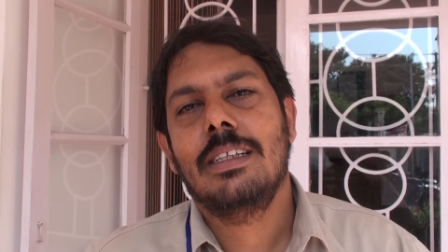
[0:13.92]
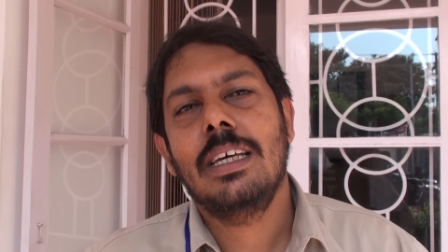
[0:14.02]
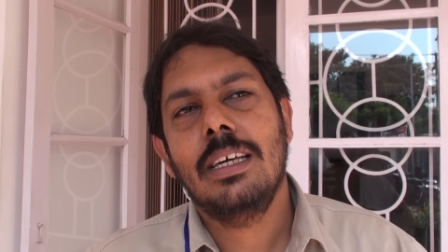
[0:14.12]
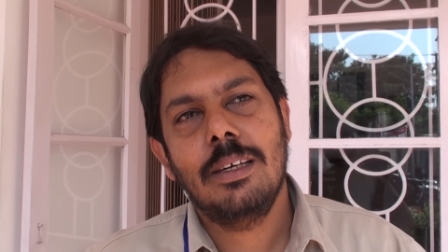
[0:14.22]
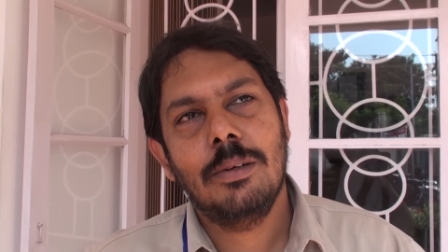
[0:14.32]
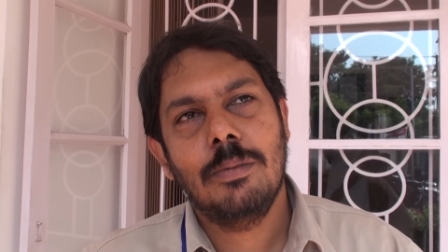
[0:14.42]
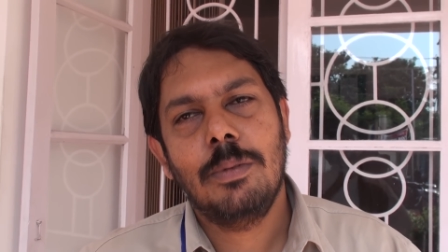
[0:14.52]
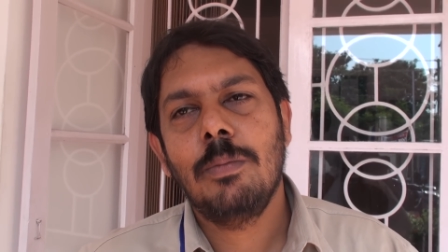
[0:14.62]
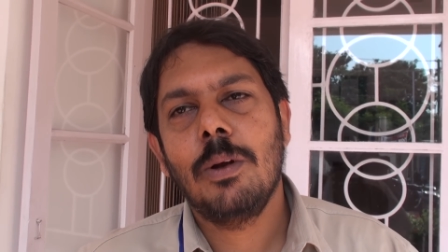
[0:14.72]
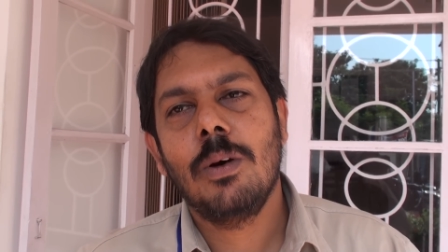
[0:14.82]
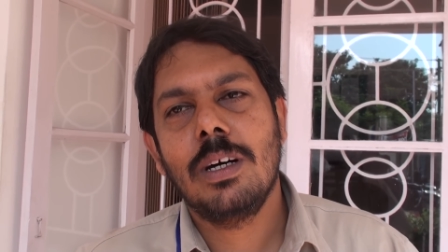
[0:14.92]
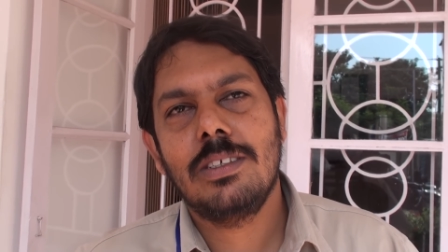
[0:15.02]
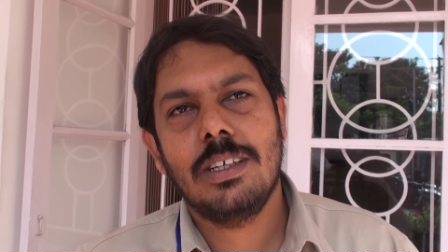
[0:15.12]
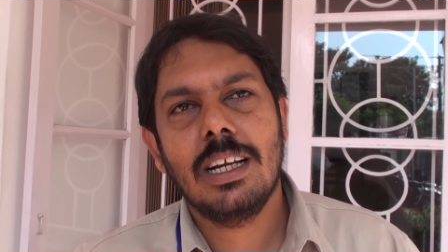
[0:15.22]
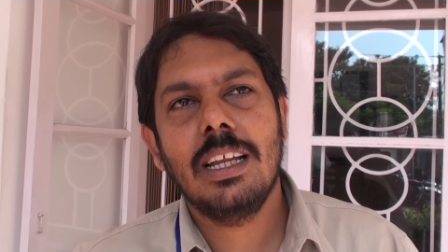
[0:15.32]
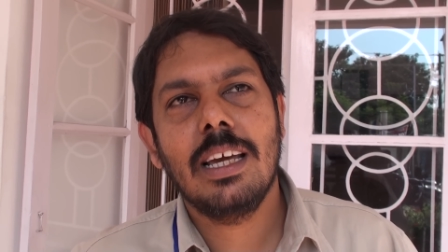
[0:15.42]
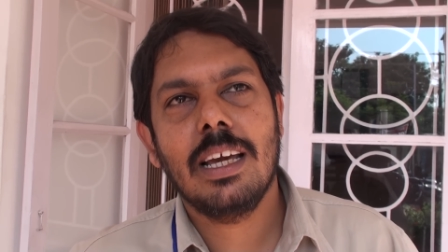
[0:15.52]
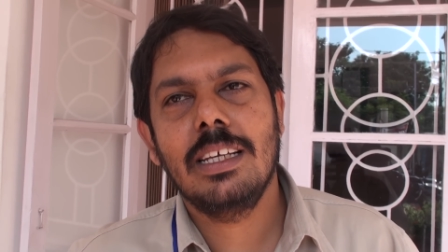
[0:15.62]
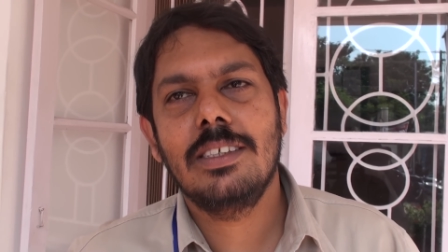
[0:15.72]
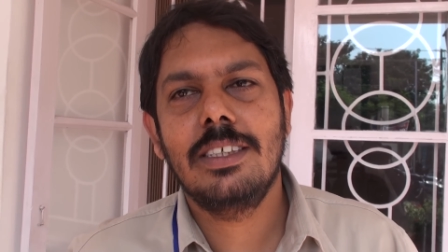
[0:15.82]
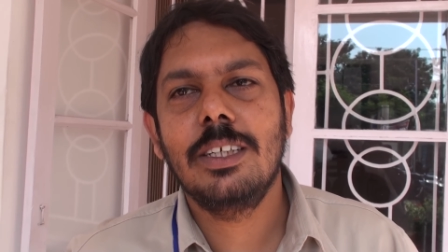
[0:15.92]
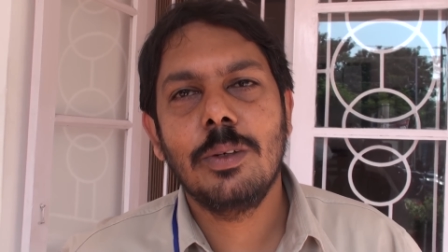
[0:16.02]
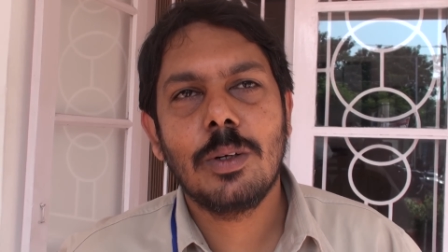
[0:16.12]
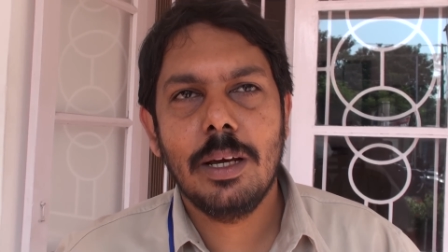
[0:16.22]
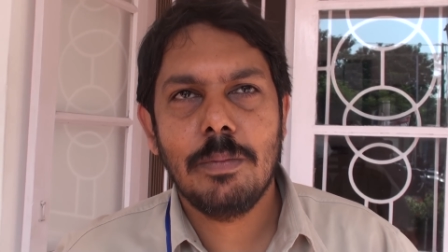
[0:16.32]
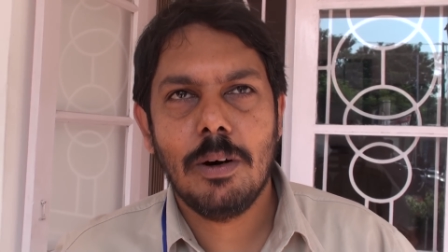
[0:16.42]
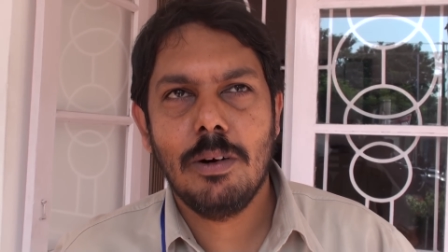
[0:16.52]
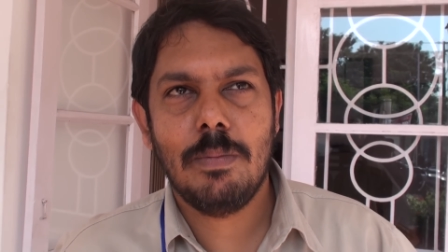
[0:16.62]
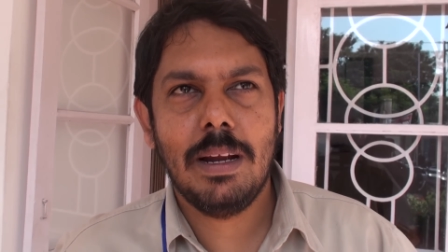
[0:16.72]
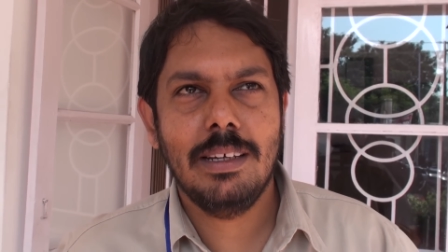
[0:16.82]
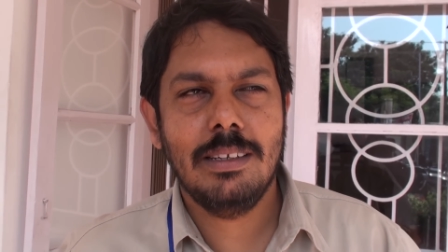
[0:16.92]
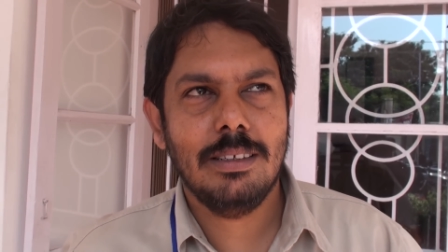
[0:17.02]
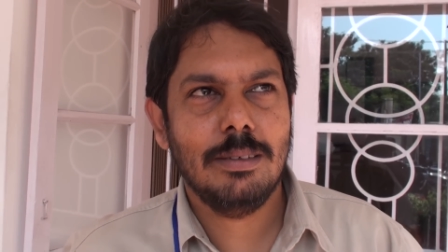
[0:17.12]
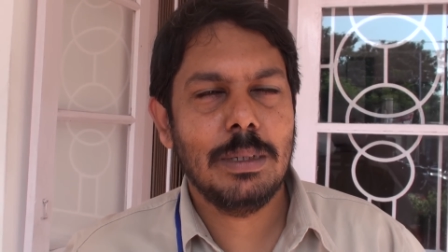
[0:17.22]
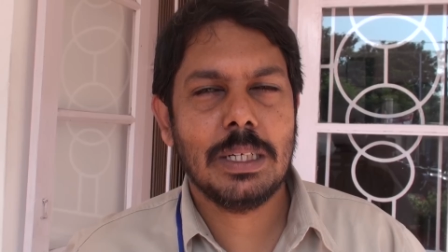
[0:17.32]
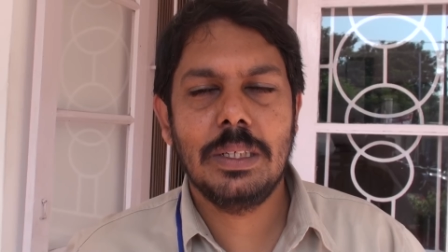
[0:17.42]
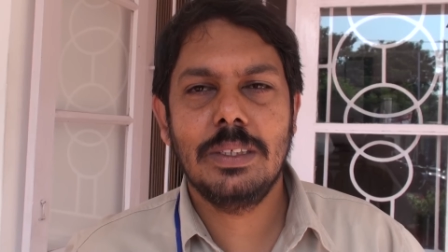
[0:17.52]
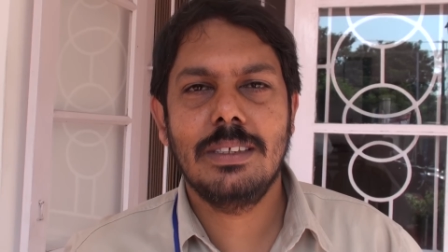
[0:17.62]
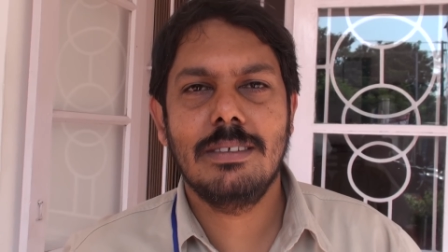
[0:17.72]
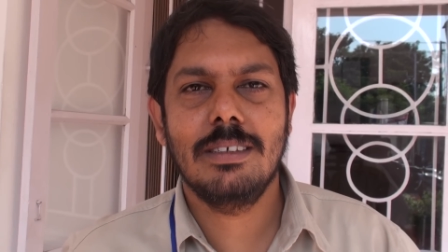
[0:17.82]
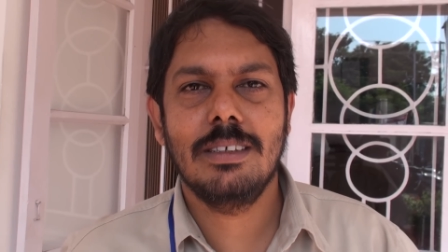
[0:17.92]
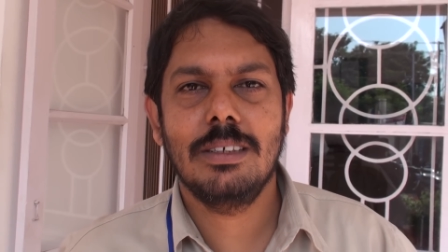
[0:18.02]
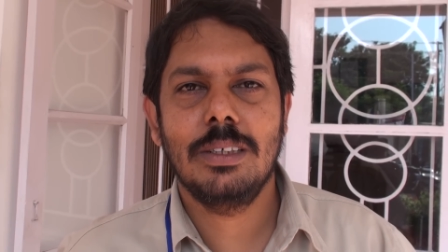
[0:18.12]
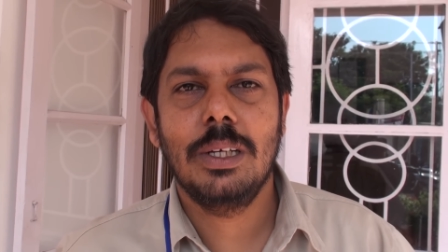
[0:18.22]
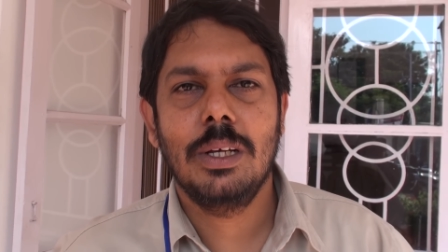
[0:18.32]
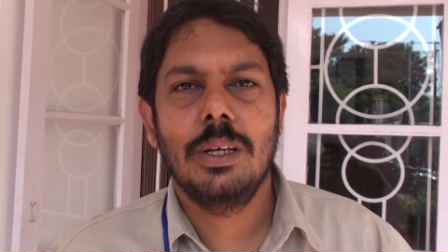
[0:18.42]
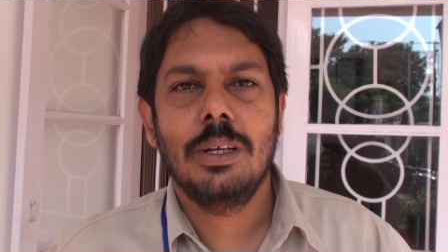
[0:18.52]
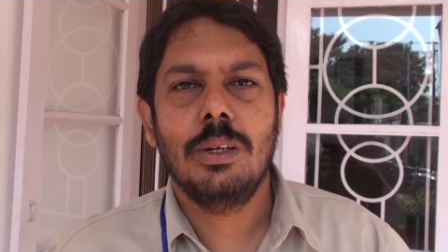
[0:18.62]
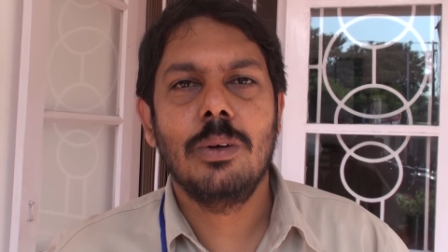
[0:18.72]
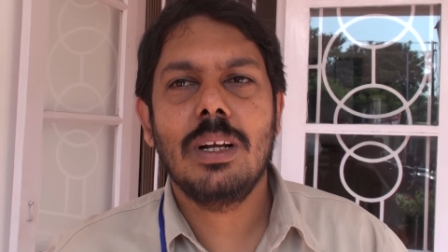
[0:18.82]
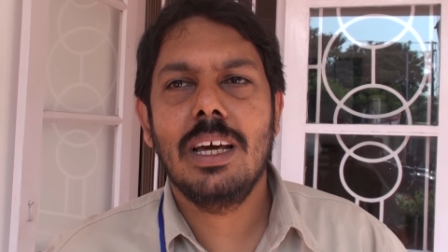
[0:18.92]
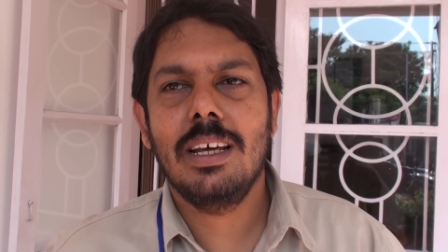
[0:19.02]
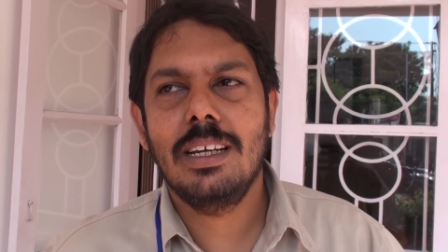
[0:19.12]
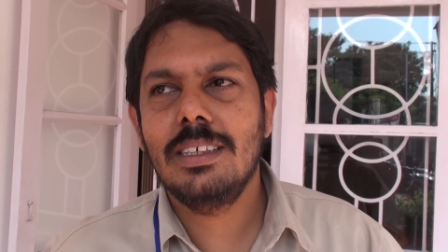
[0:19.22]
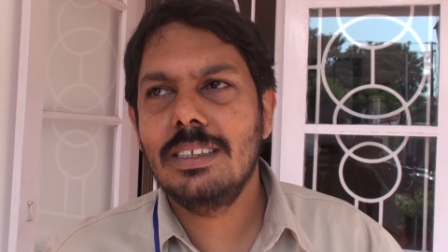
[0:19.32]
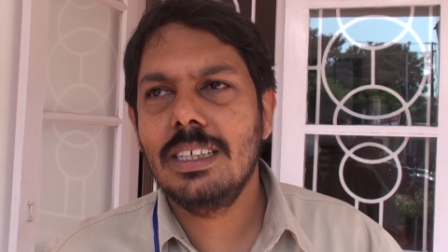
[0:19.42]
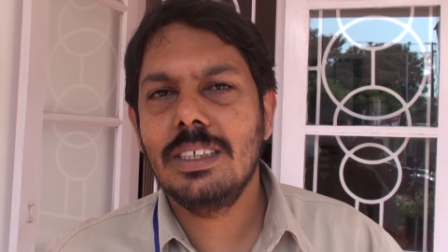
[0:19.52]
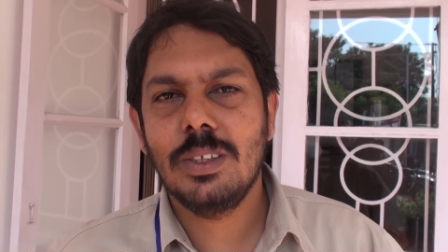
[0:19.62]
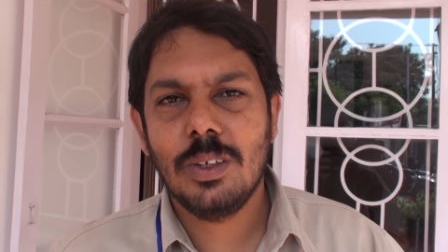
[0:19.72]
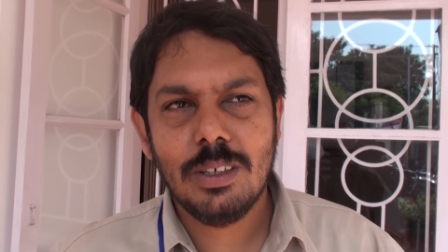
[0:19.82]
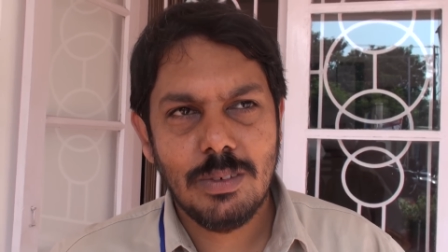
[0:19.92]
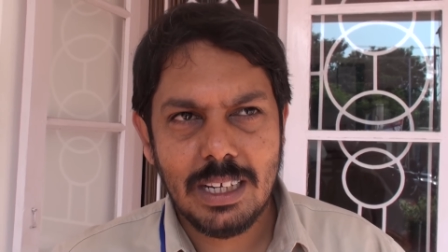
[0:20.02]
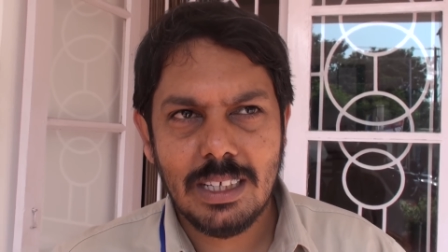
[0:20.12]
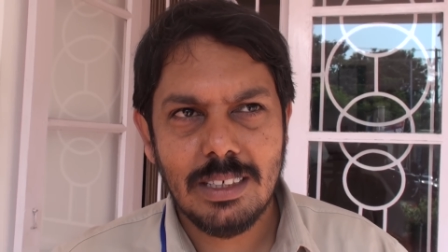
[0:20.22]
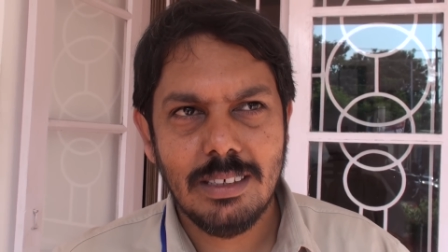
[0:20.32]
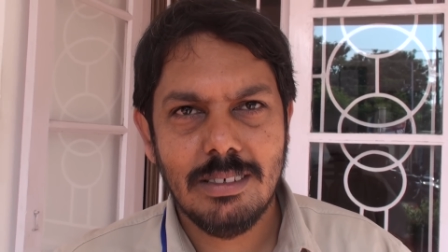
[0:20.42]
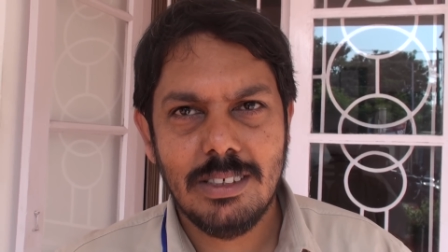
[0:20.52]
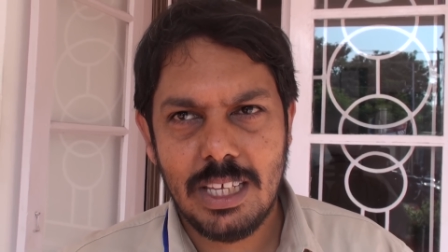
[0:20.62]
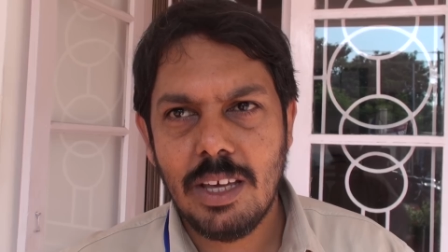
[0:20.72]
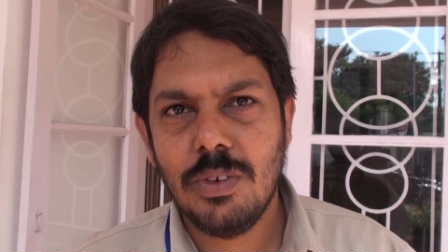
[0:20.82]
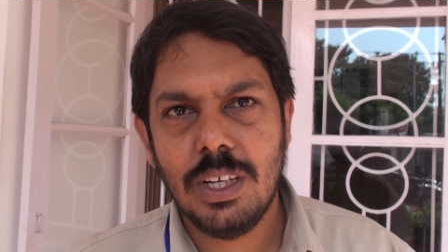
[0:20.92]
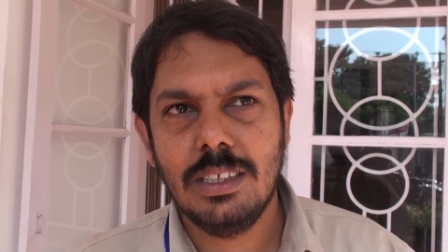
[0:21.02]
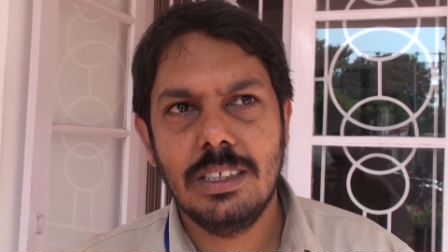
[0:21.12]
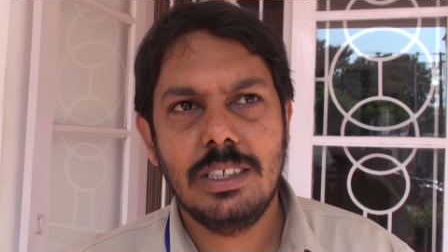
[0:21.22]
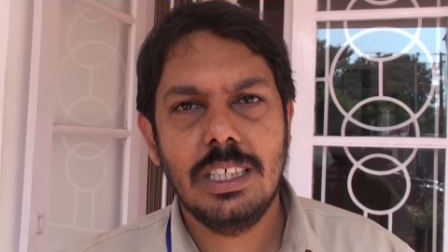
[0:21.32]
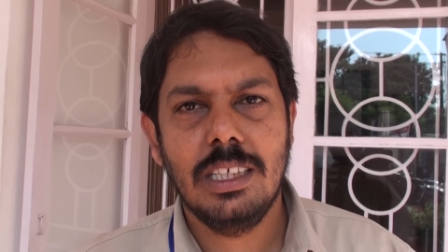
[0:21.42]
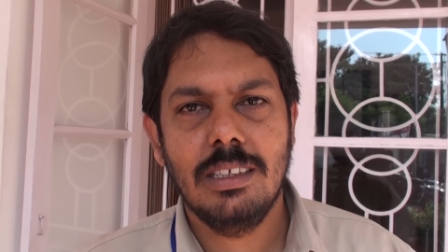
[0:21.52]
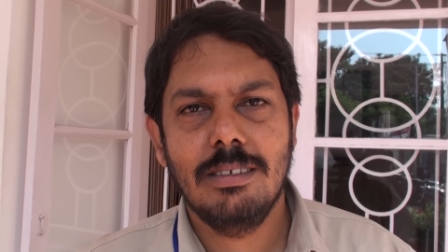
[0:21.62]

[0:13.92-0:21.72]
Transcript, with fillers: the people who are struggling against the nuclear power plant because uh, nuclear energy is not a very safe energy.